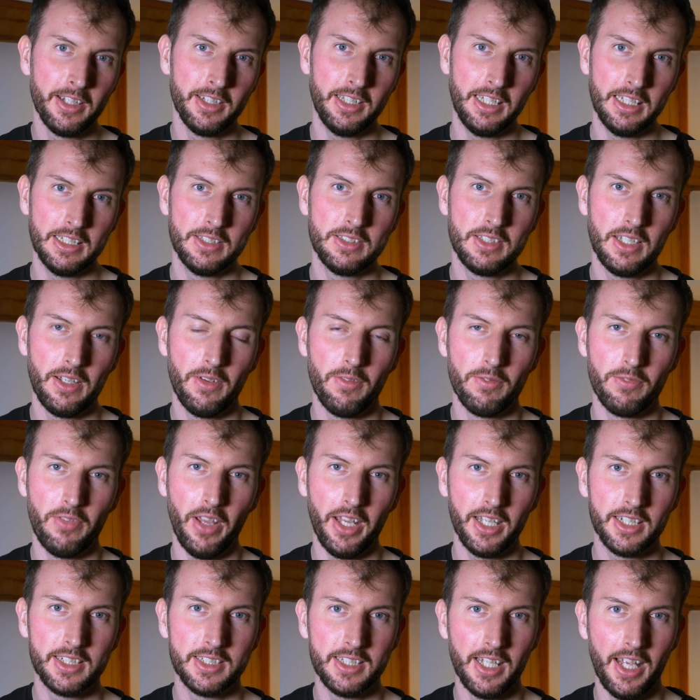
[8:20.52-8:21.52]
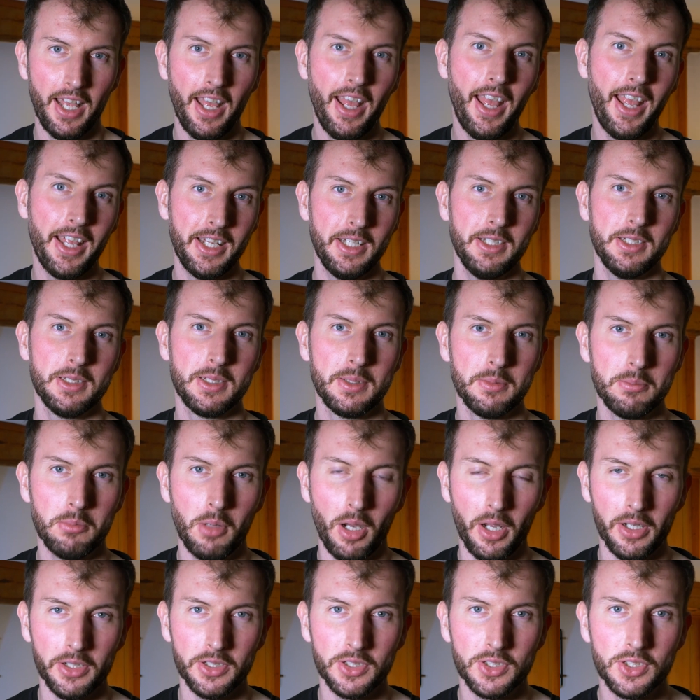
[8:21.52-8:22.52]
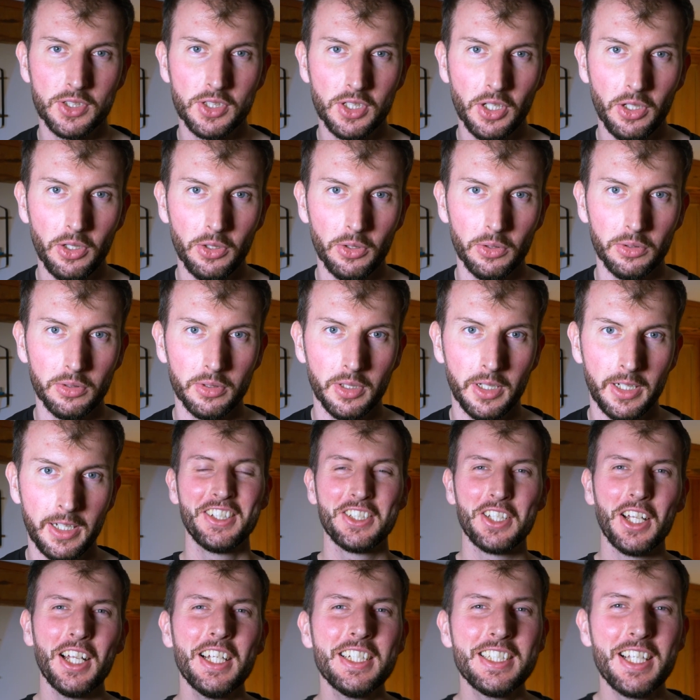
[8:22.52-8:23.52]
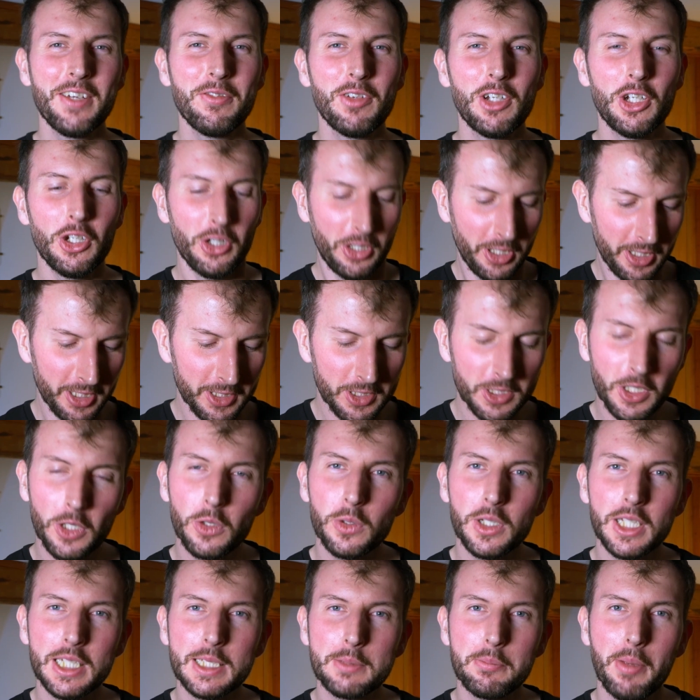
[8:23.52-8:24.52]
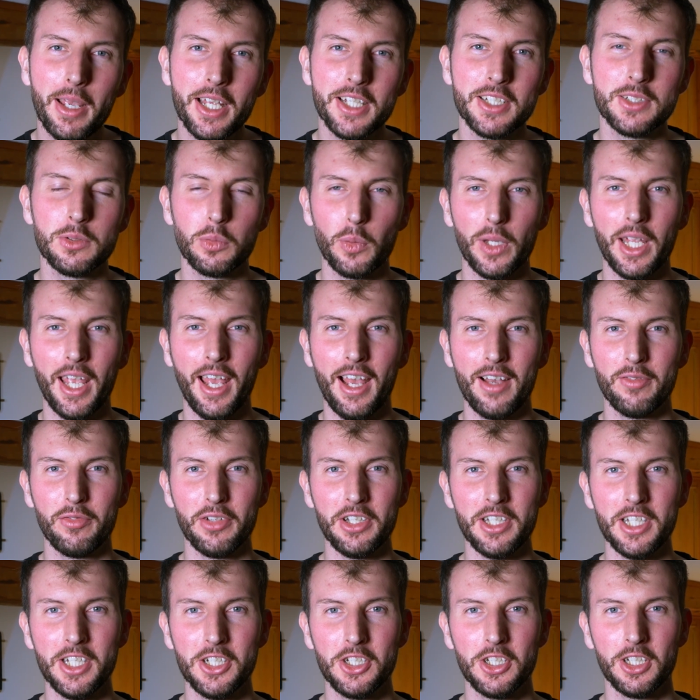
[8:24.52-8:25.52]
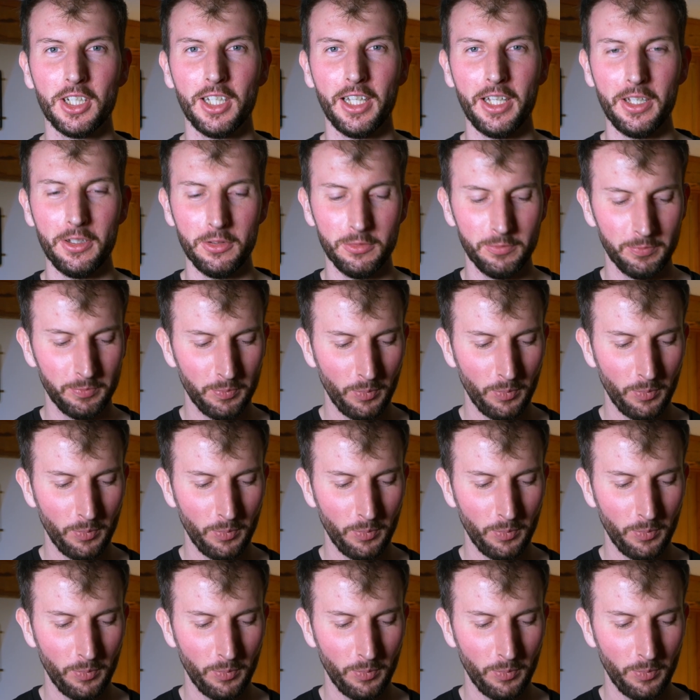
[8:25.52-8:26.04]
this vector 8 minus 2. So let's have a look at the 2D space we have initially.